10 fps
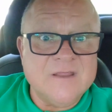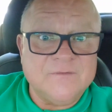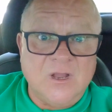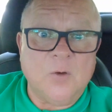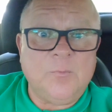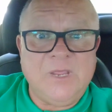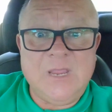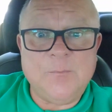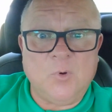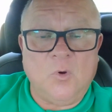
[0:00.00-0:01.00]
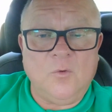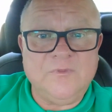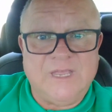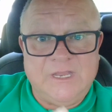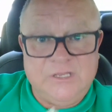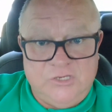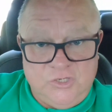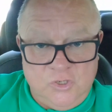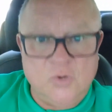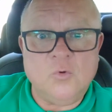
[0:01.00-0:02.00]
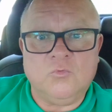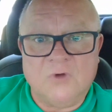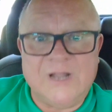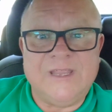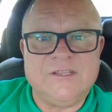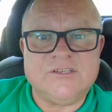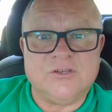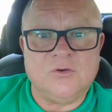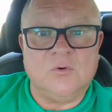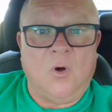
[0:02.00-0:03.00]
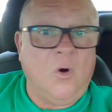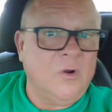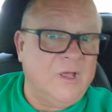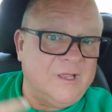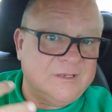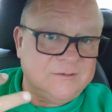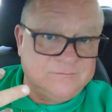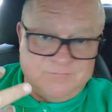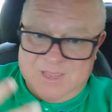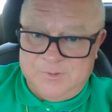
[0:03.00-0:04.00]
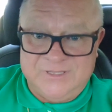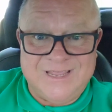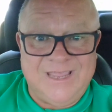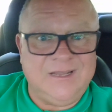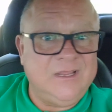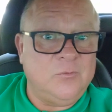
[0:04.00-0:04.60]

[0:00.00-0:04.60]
There are people that you run into on a maybe daily,